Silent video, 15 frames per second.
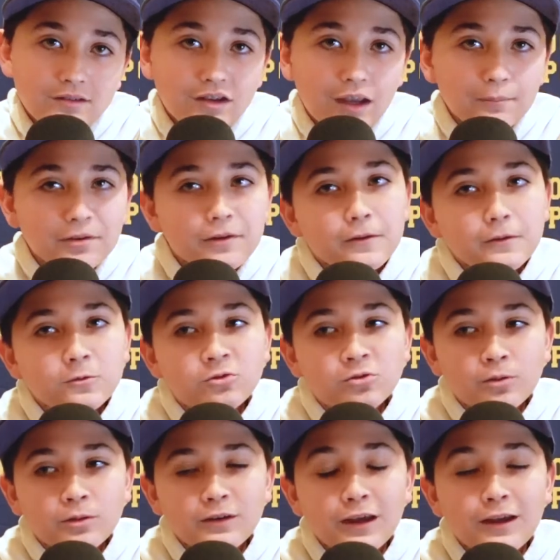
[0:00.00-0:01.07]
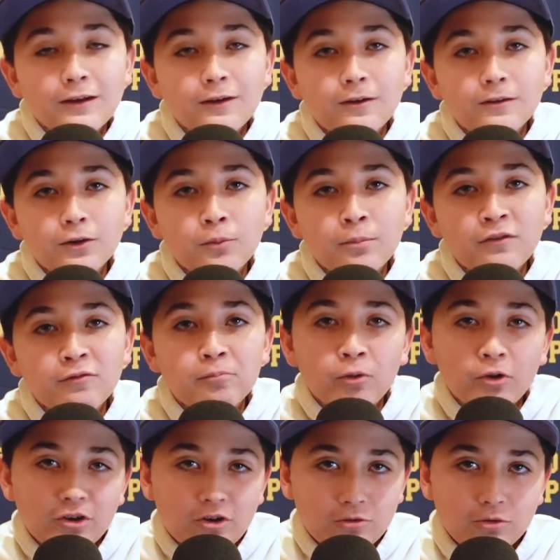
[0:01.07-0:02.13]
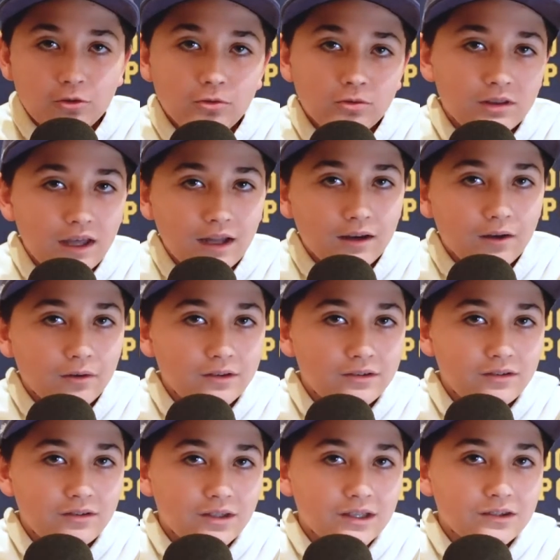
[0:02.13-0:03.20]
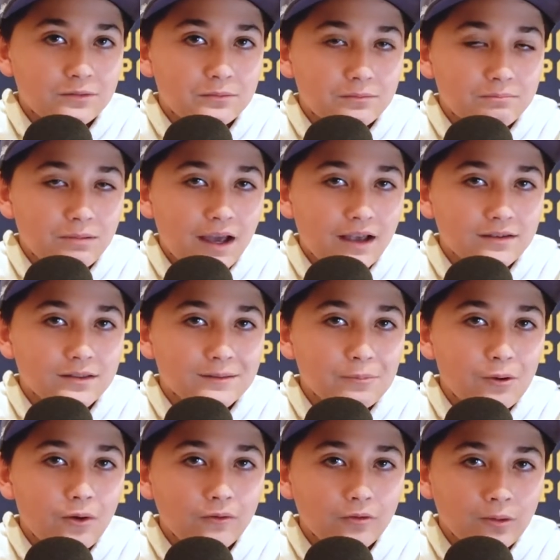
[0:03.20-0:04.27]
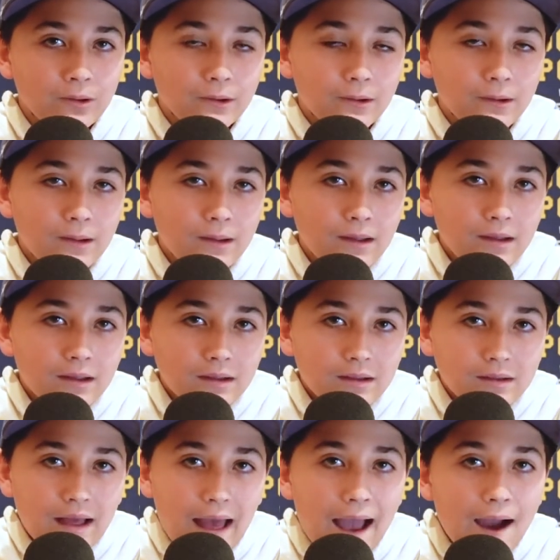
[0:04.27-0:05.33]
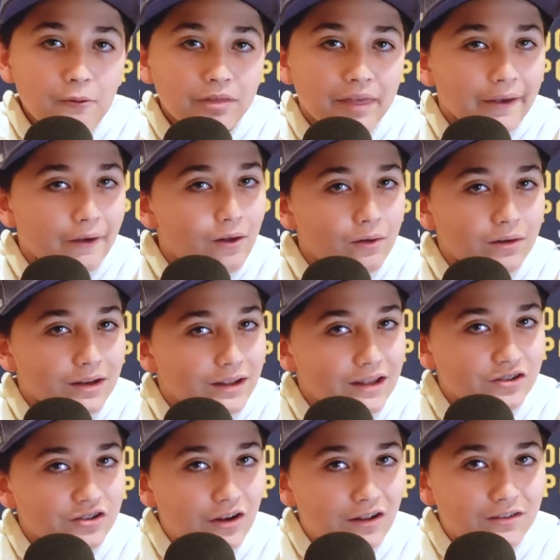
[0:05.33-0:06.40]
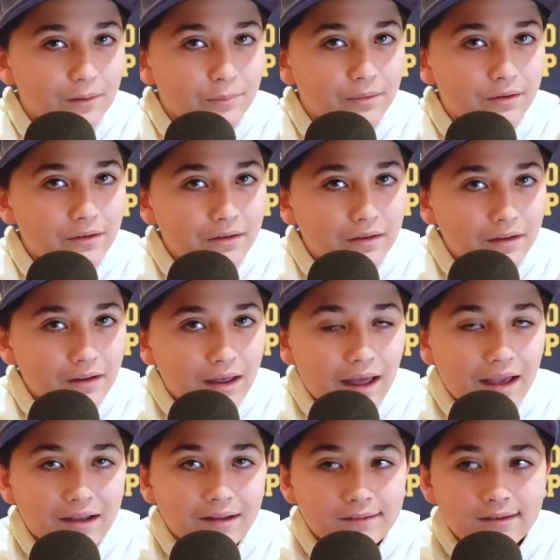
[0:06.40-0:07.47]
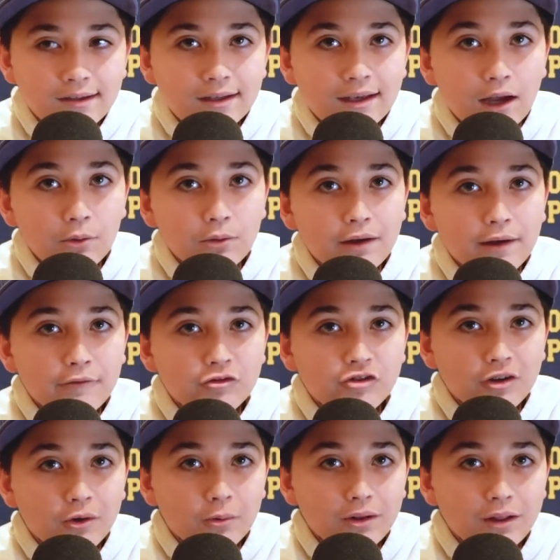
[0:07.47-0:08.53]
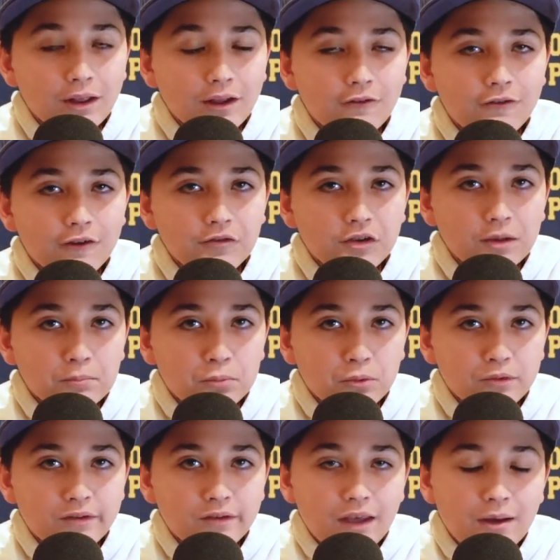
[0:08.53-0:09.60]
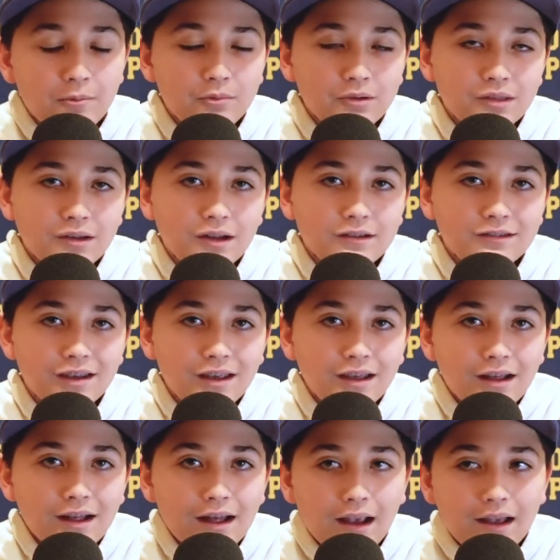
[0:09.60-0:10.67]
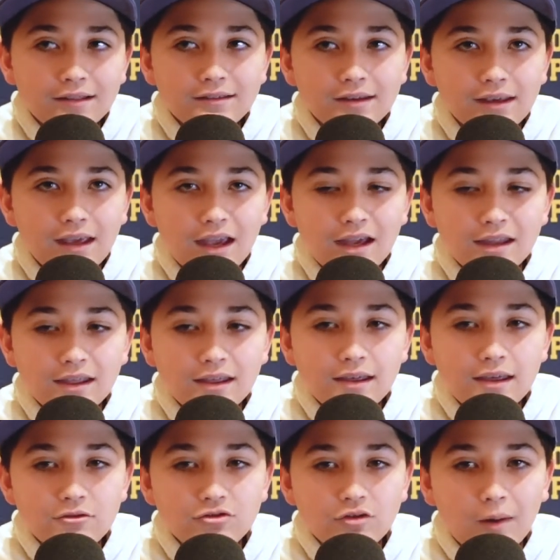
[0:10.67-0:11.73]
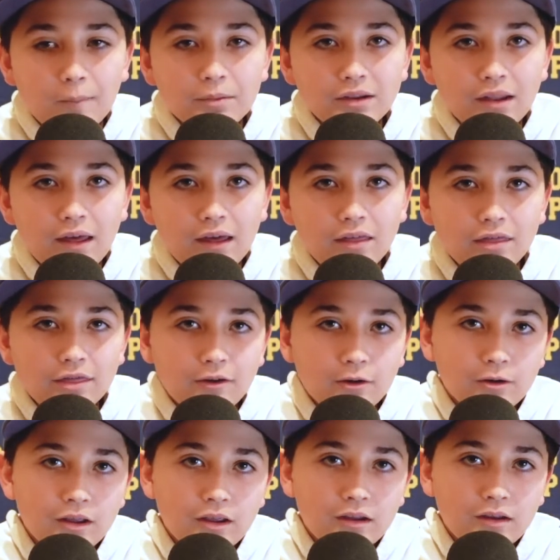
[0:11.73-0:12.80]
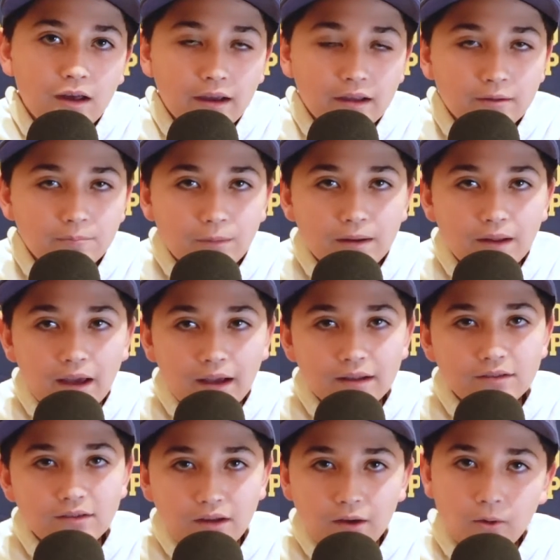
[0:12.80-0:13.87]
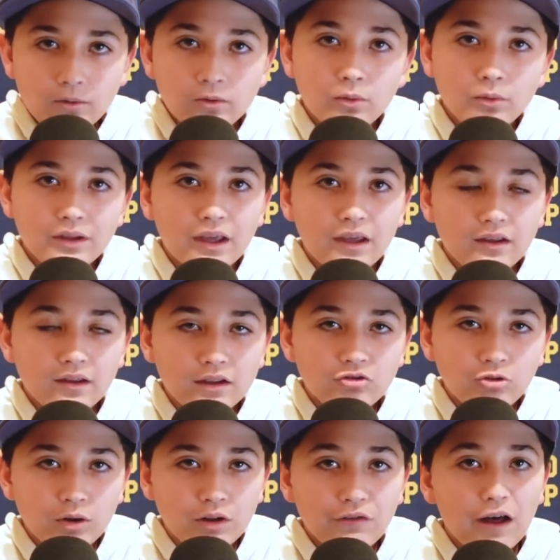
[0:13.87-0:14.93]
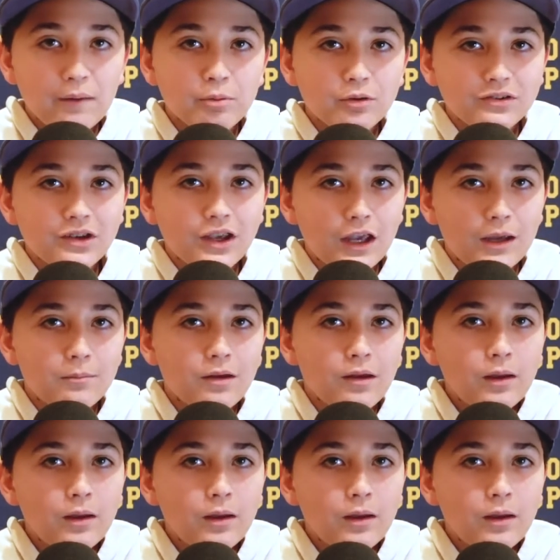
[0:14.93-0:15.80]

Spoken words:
James Harden's sort of taking on a little bit of a point guard role, getting all these assists, passing the ball everywhere. How are they all going to get shots up? I can see Kyrie averaging only 15 points a game with the Nets. I can see KD dropping 30 a night, and I can see Harden only getting 25 points a game,